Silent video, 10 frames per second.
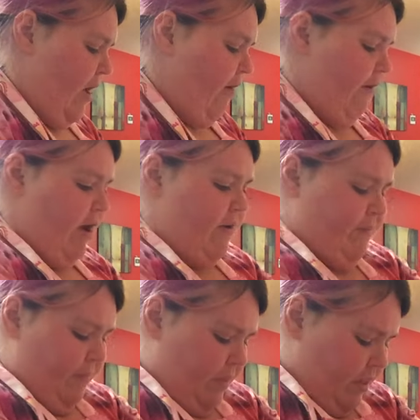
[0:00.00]
Alright,
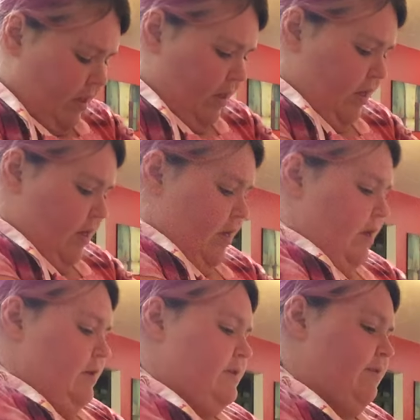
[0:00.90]

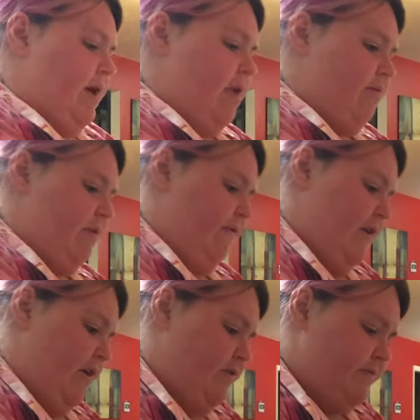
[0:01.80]
so we got a
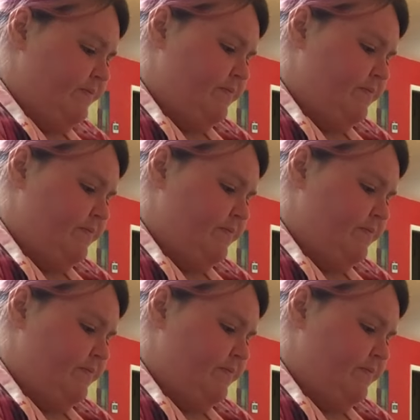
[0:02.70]
refill.